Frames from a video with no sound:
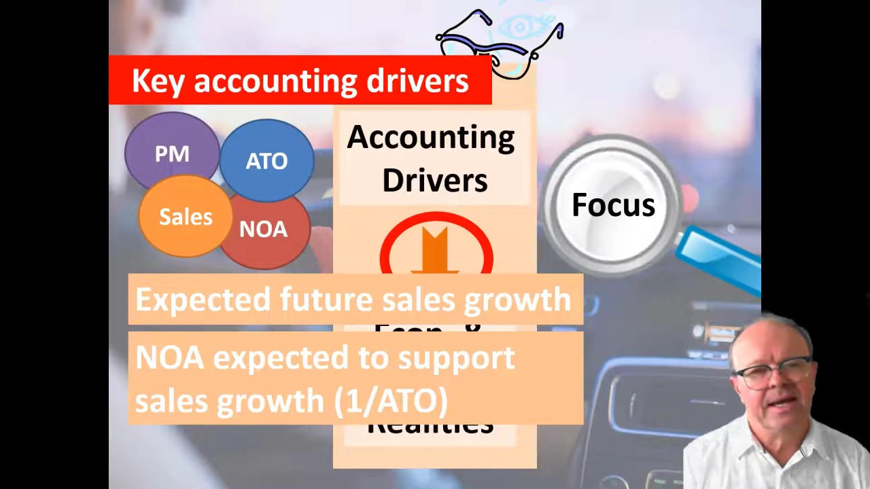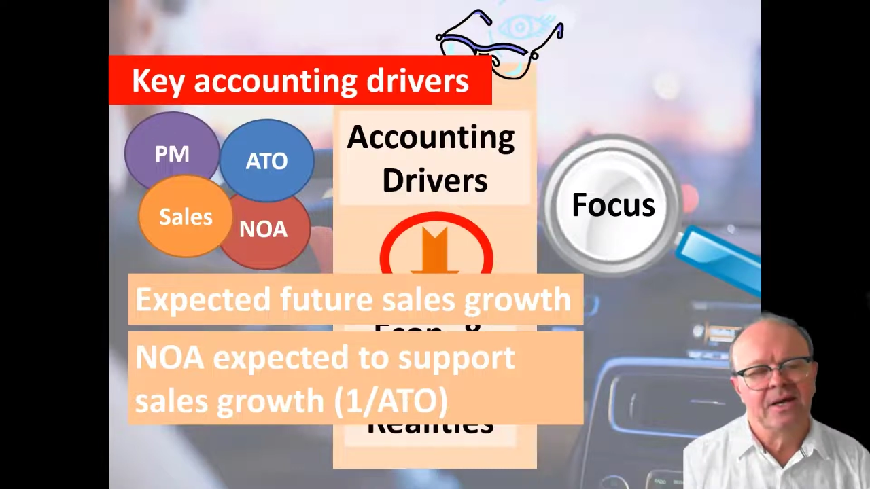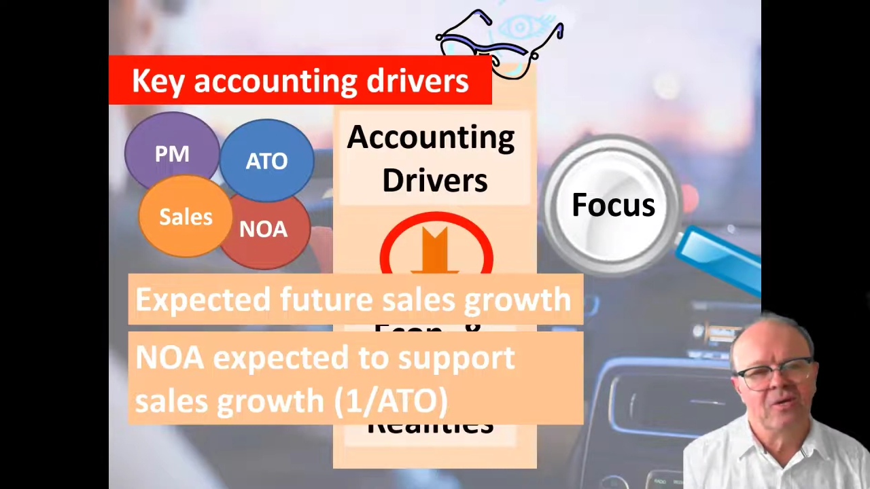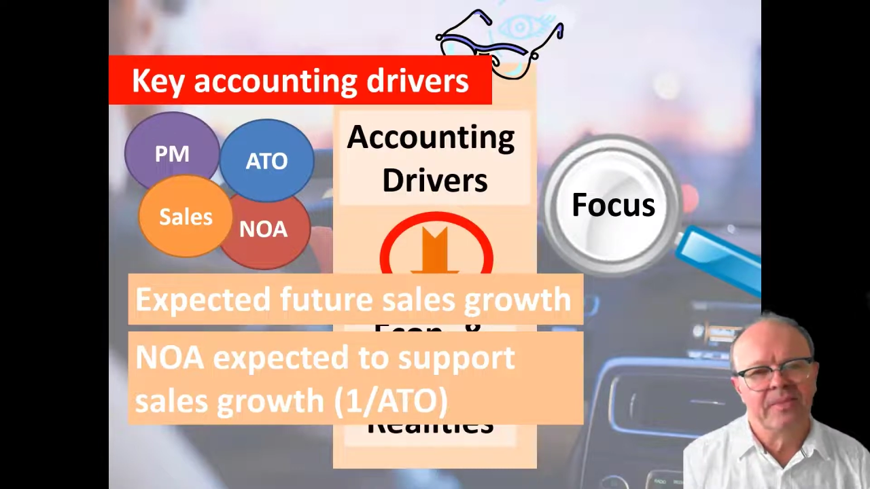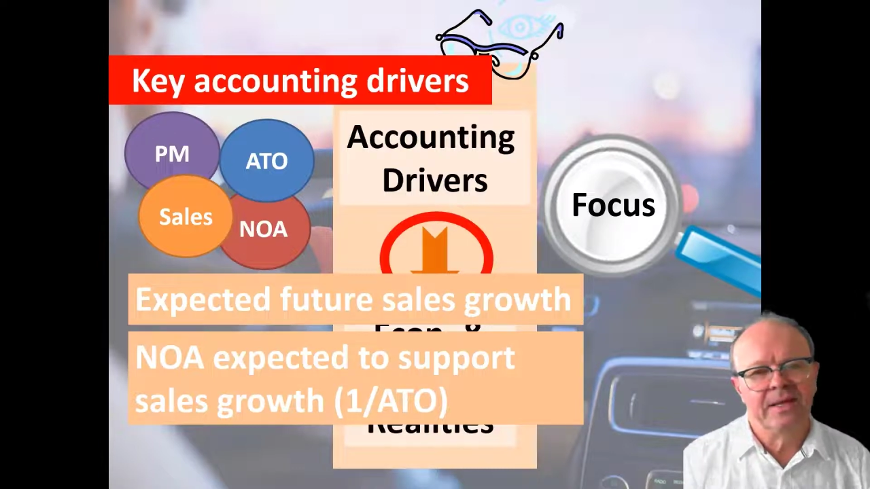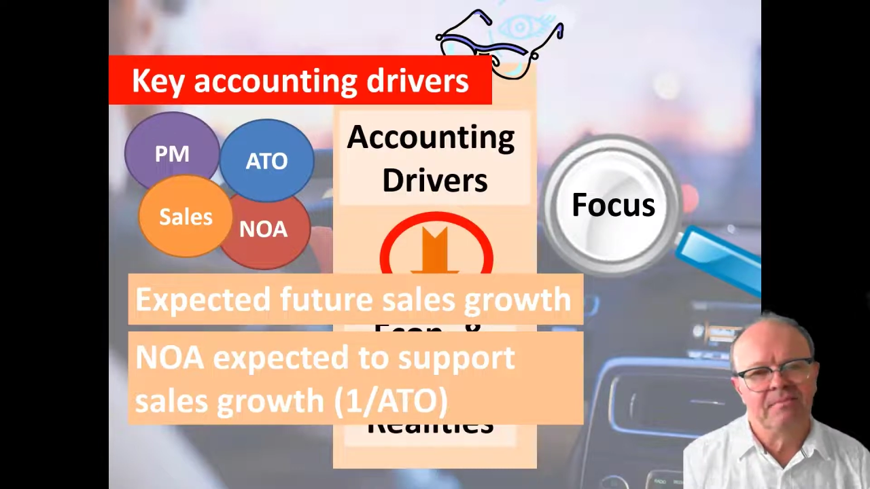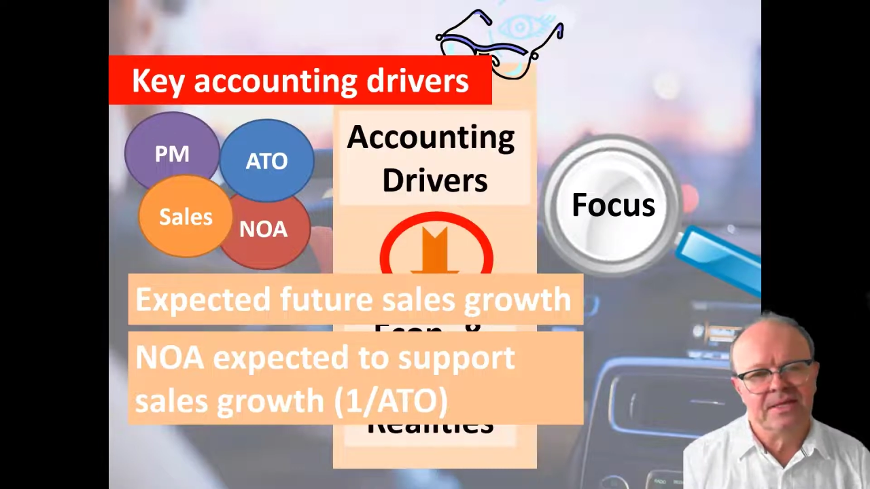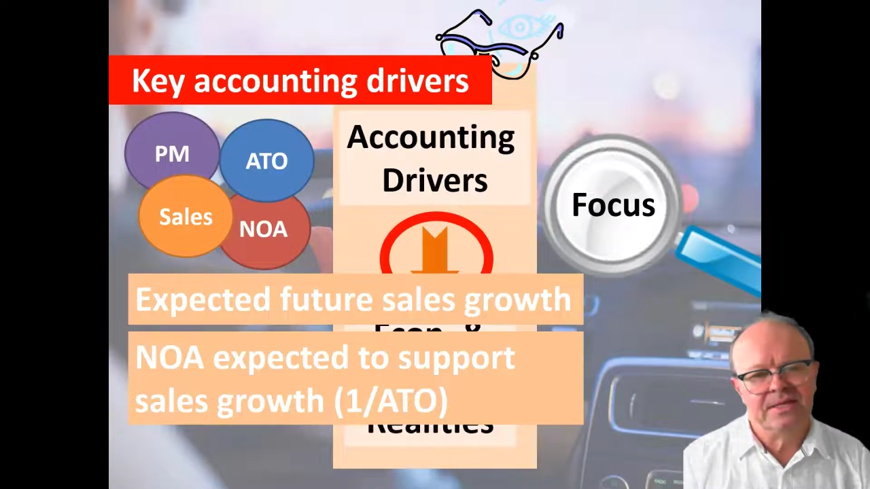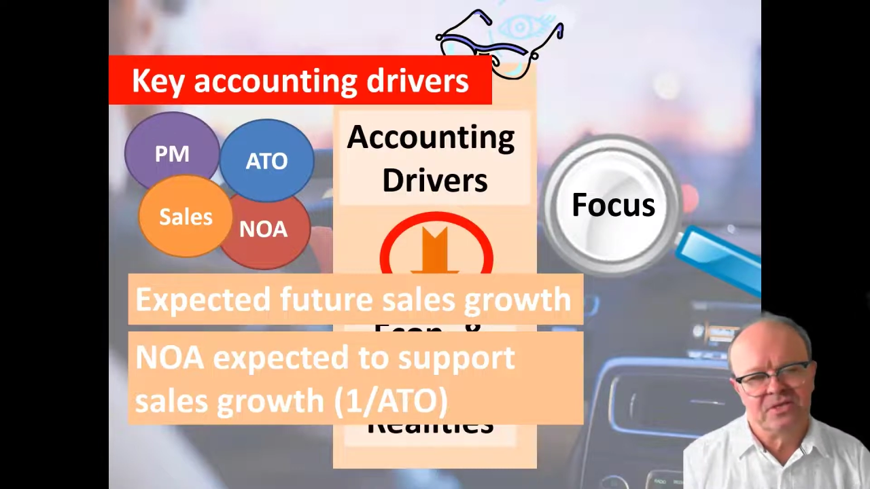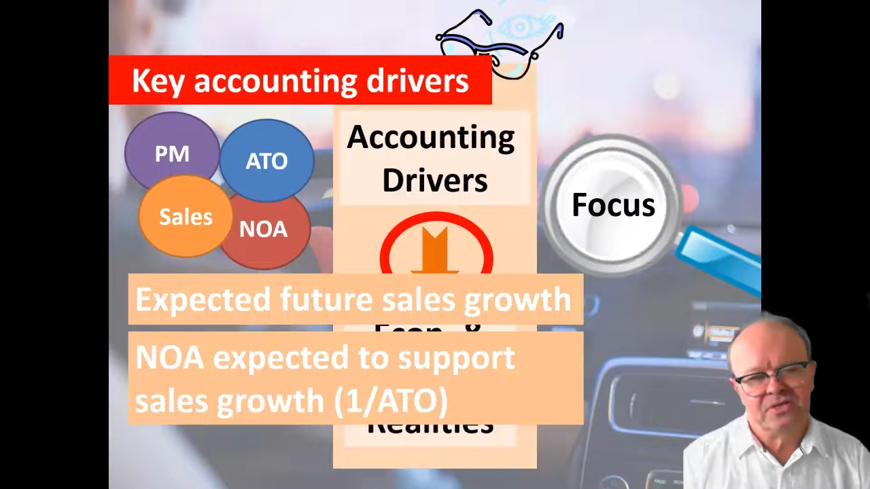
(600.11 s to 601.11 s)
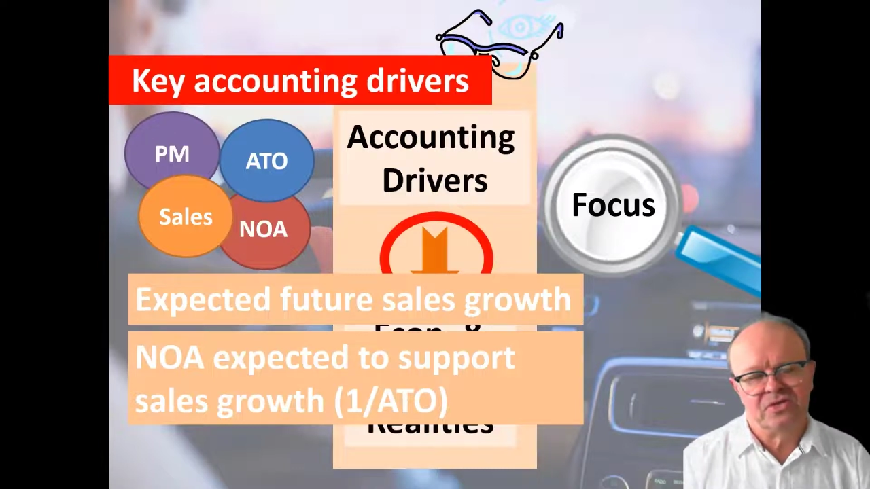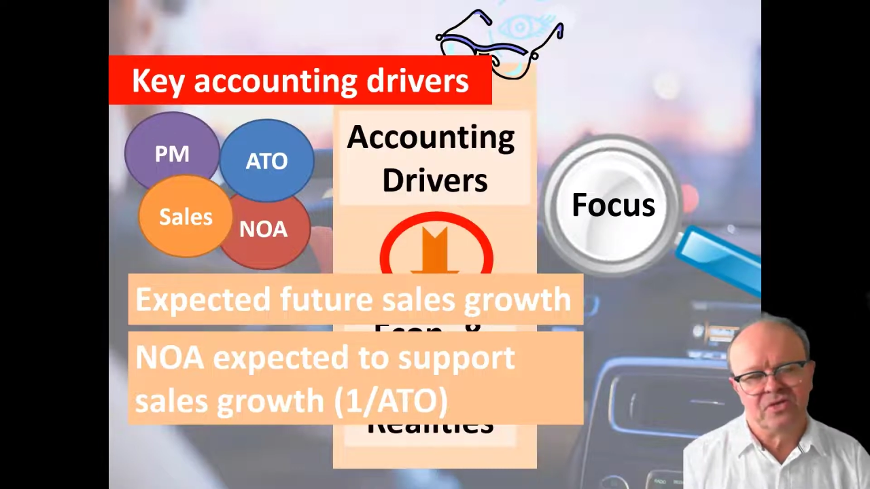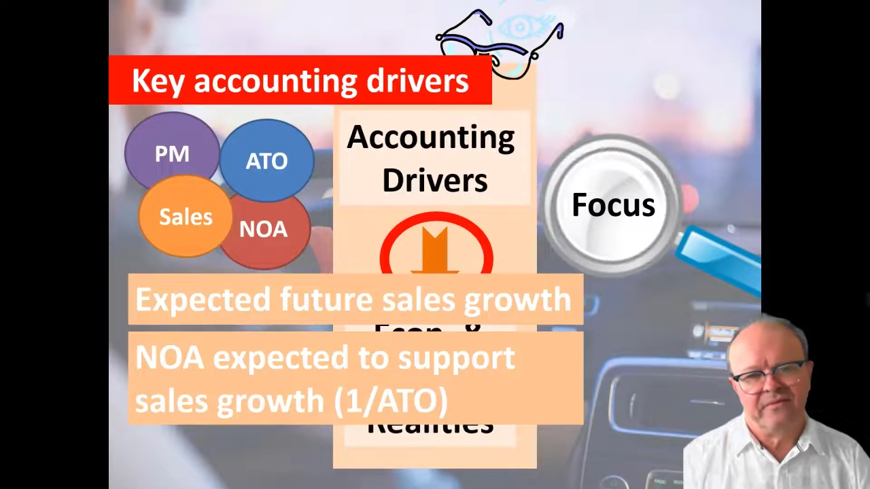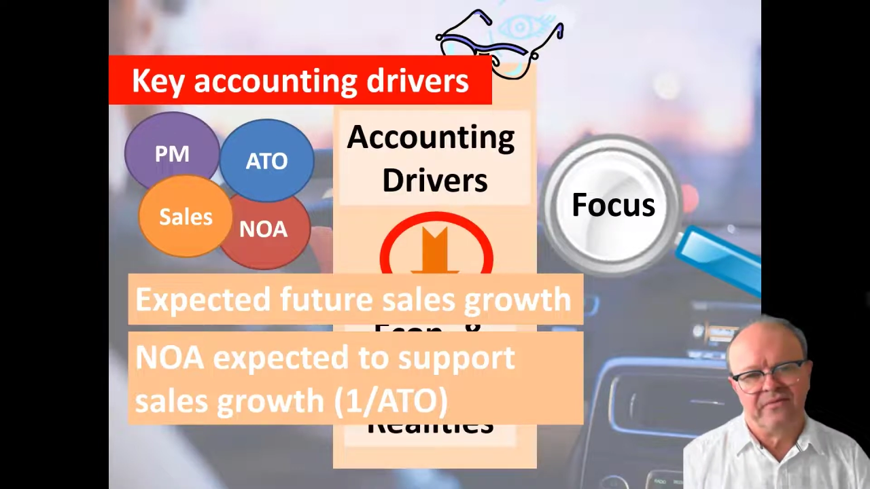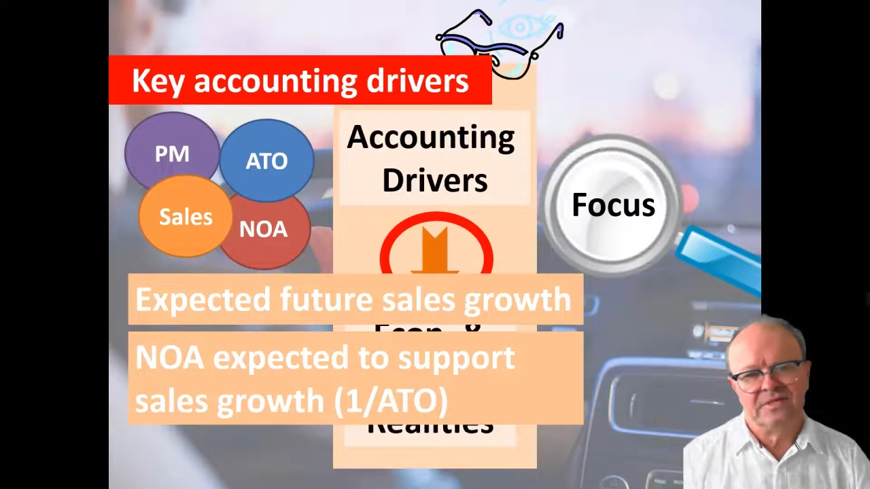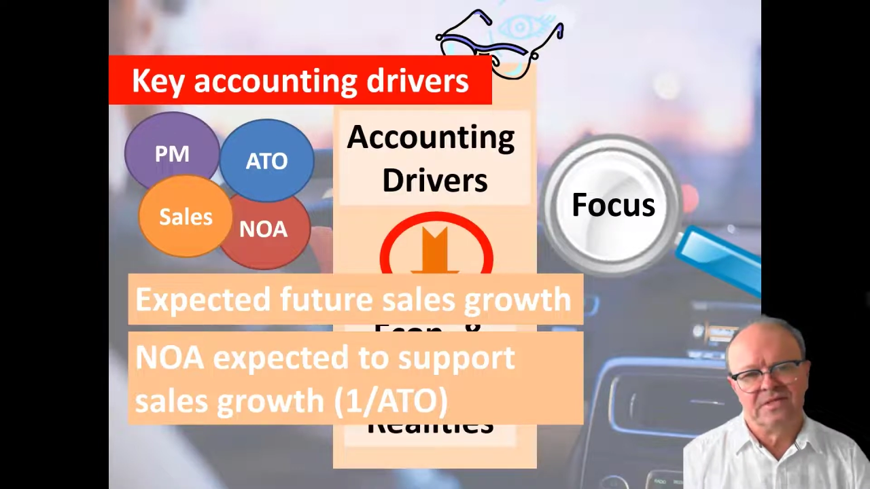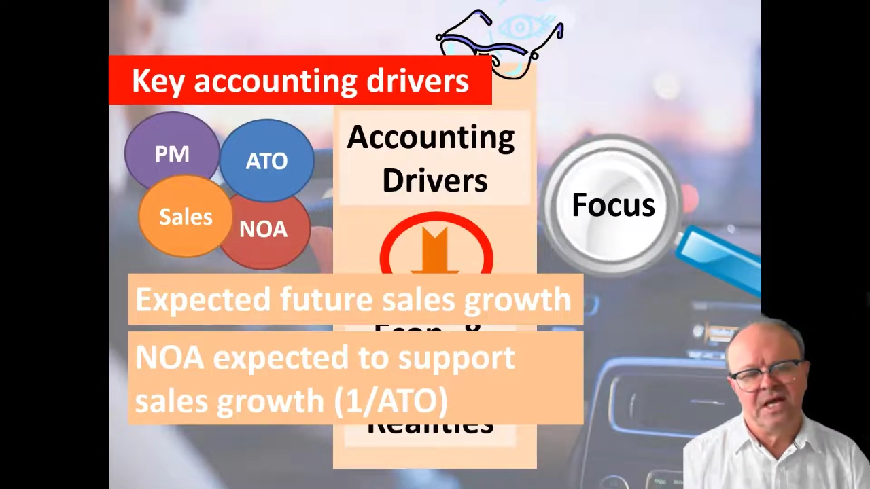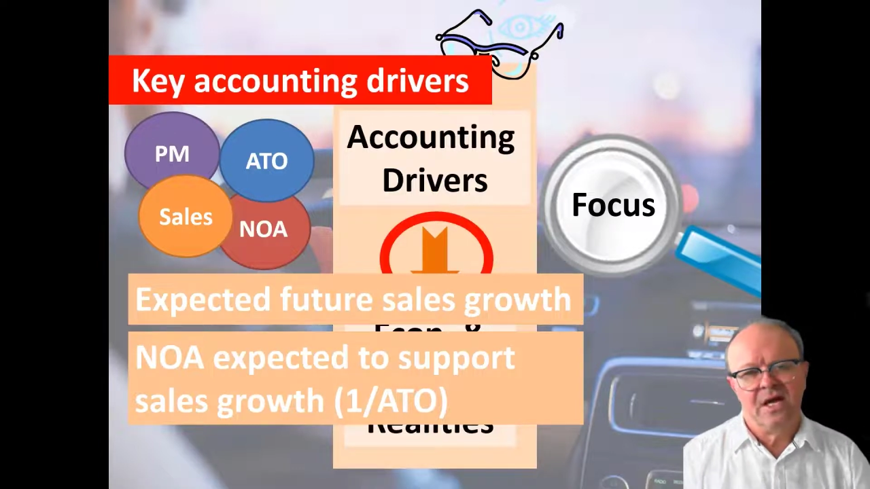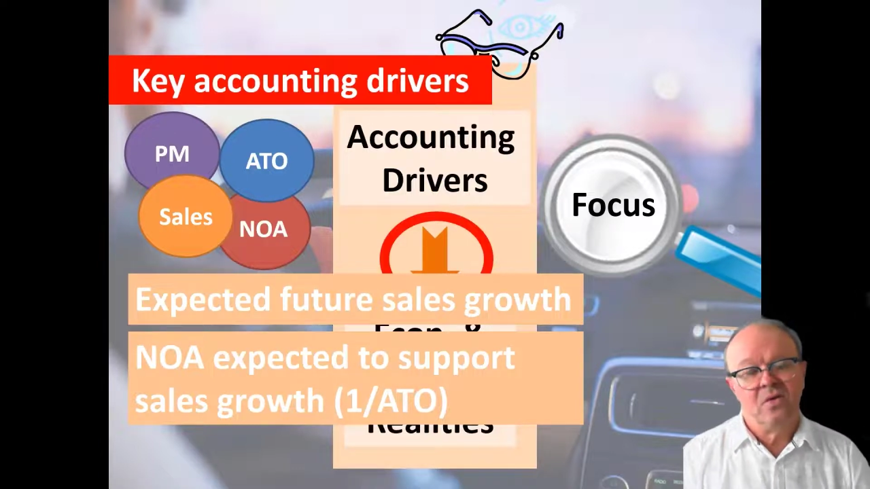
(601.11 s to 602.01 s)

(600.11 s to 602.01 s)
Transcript: economic and business drivers.